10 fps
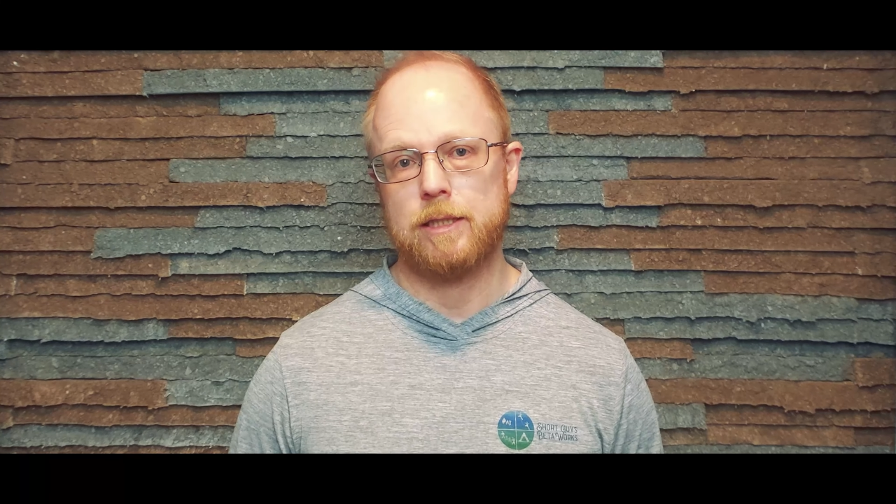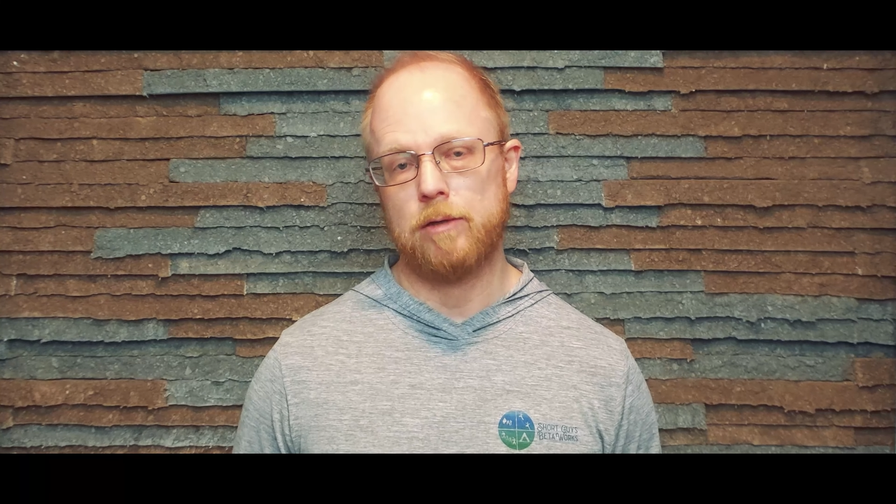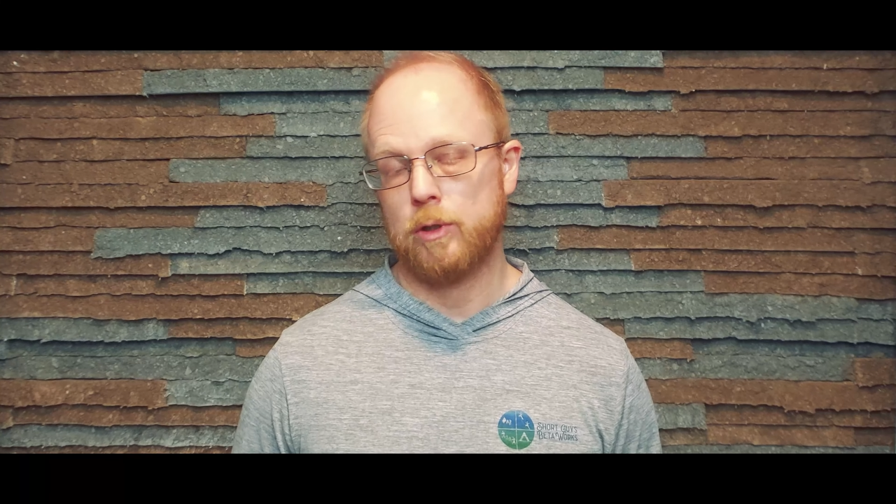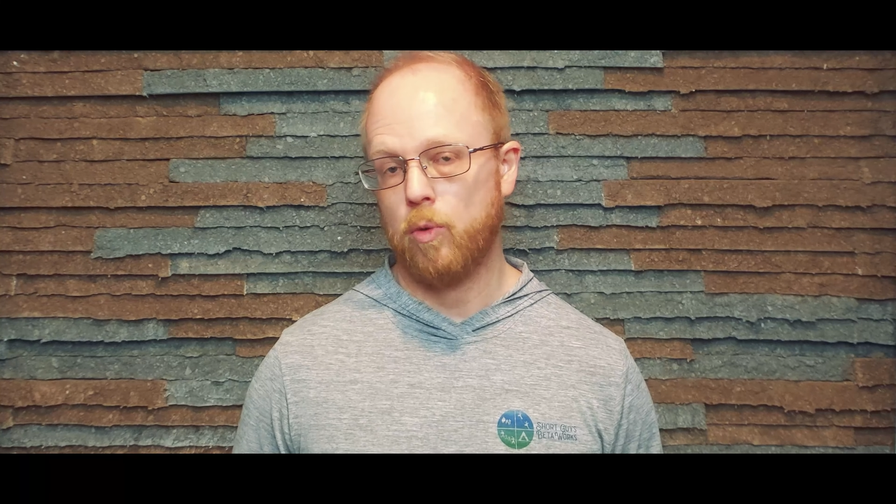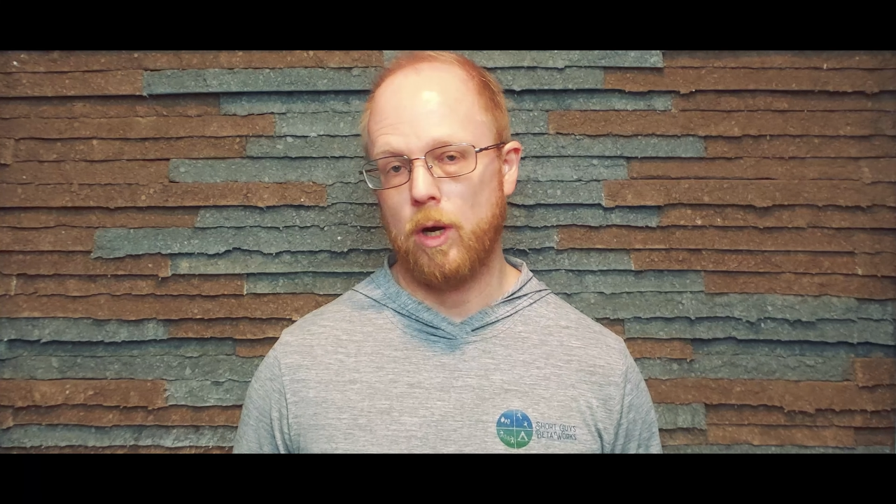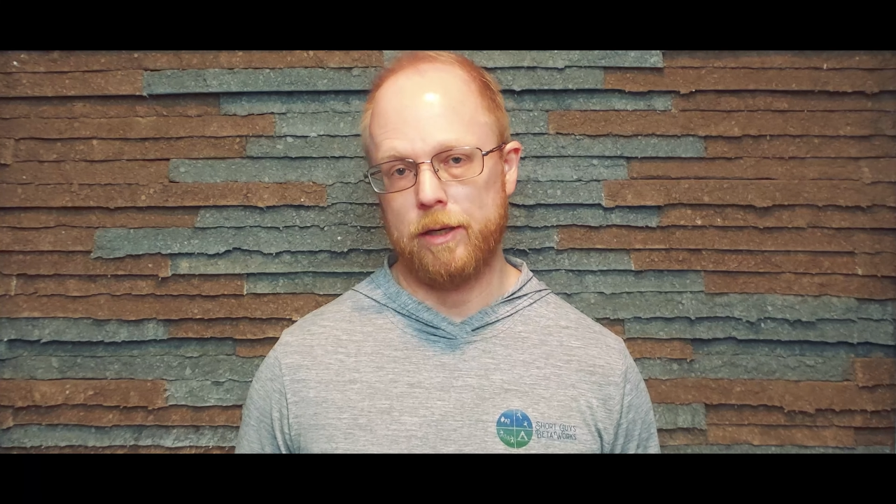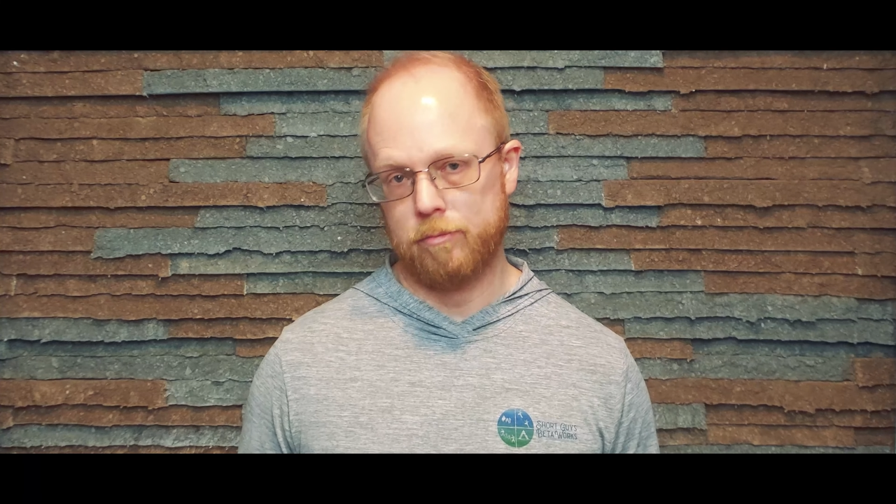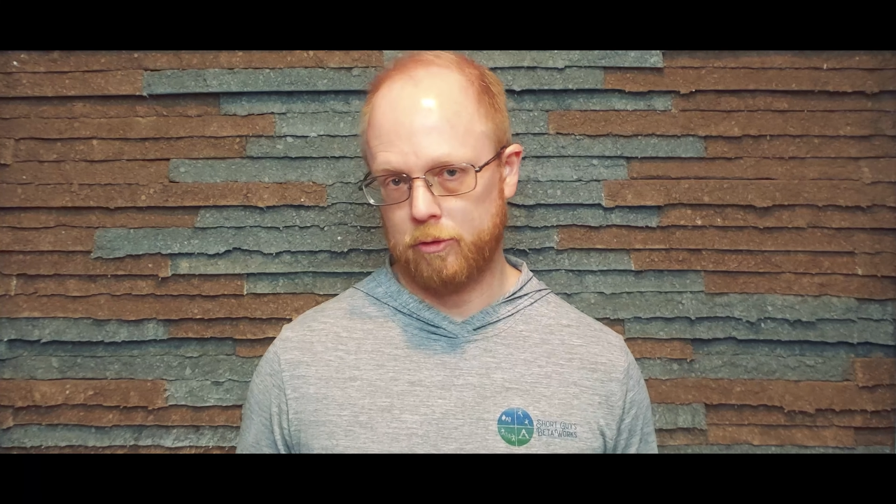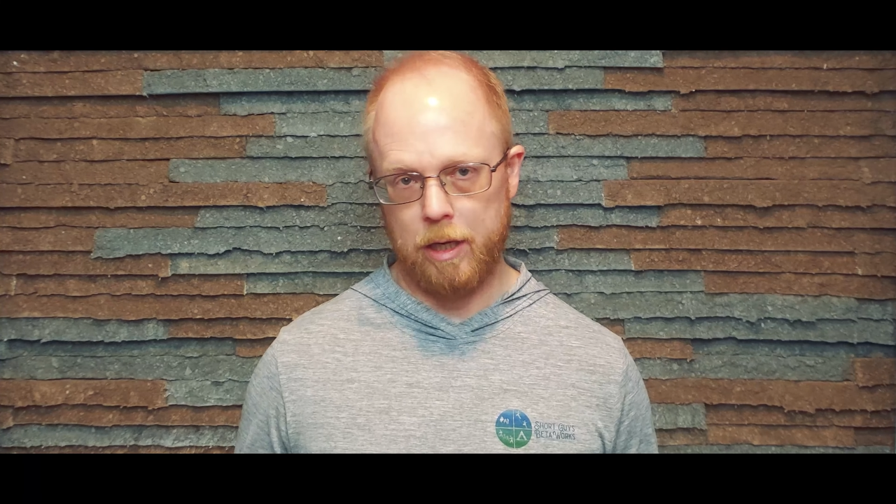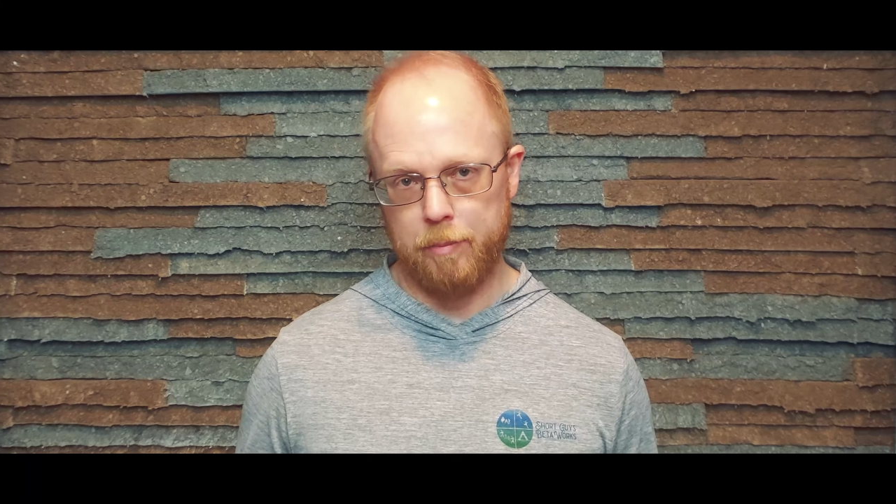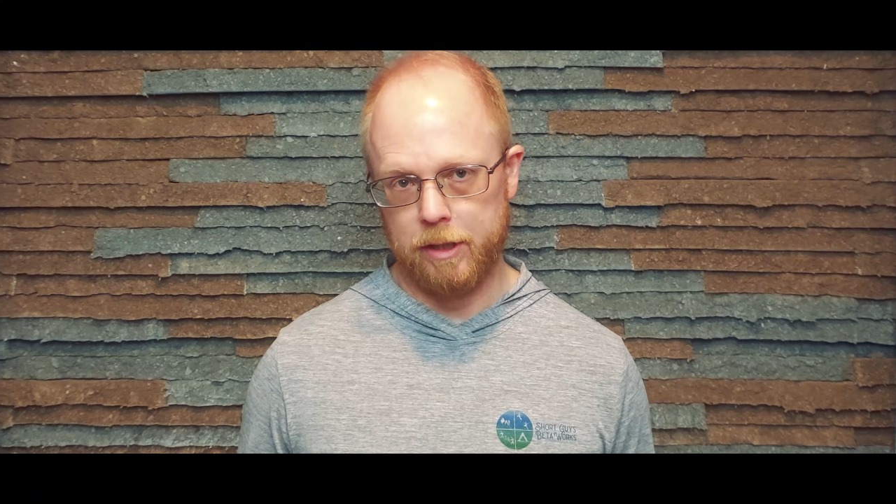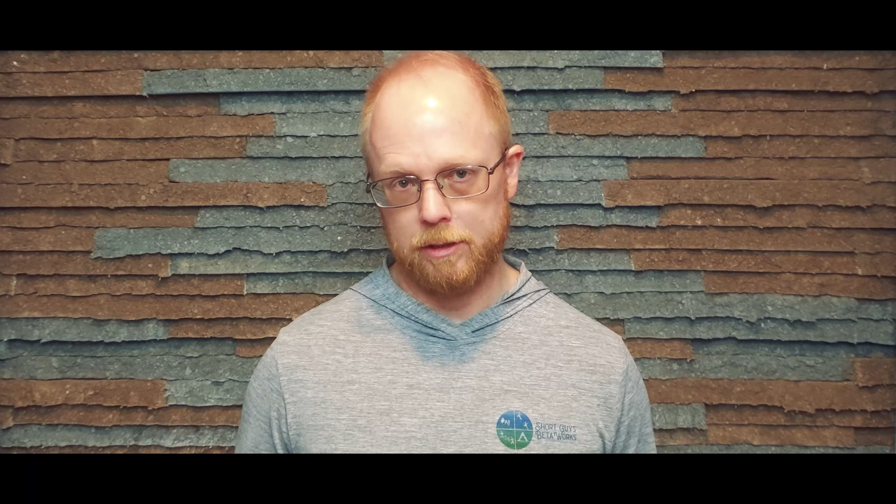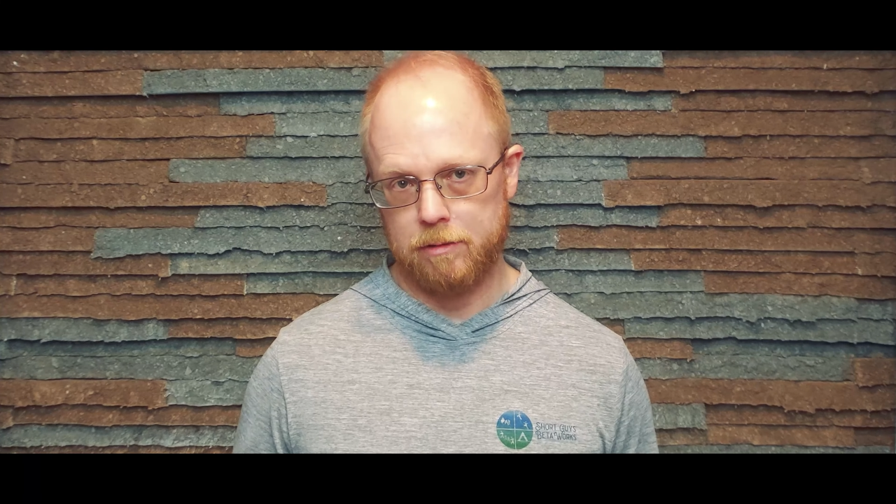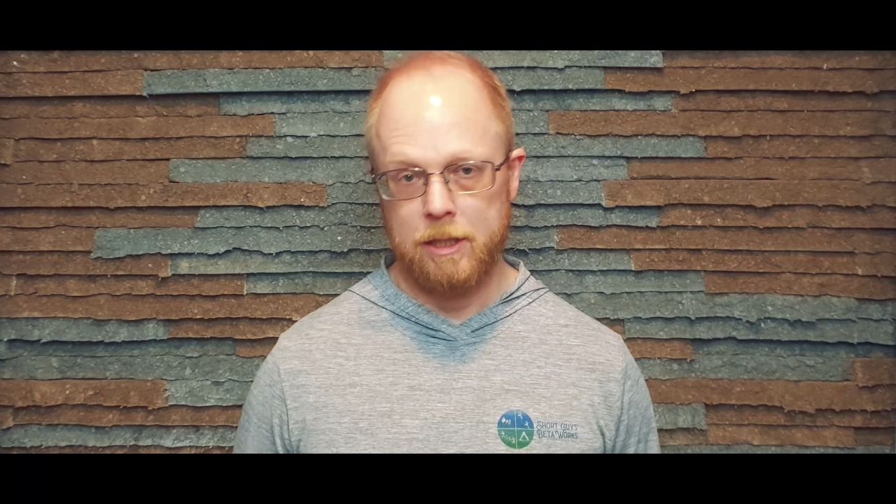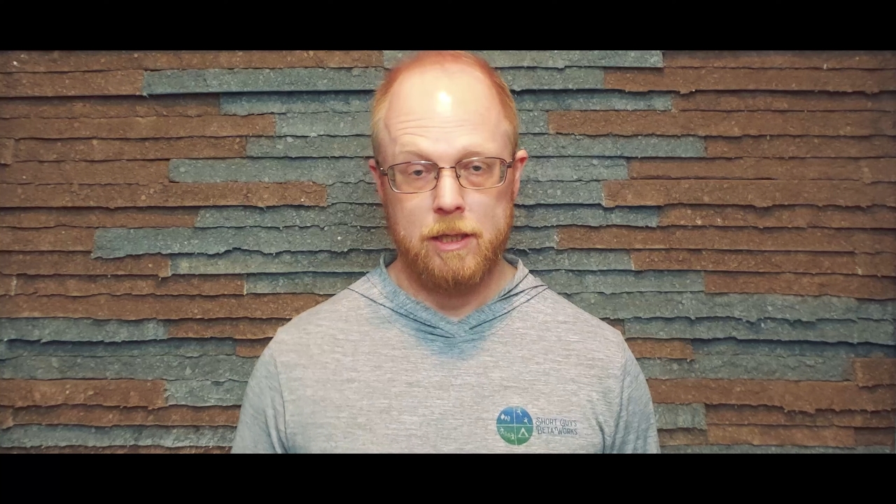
that require crampons?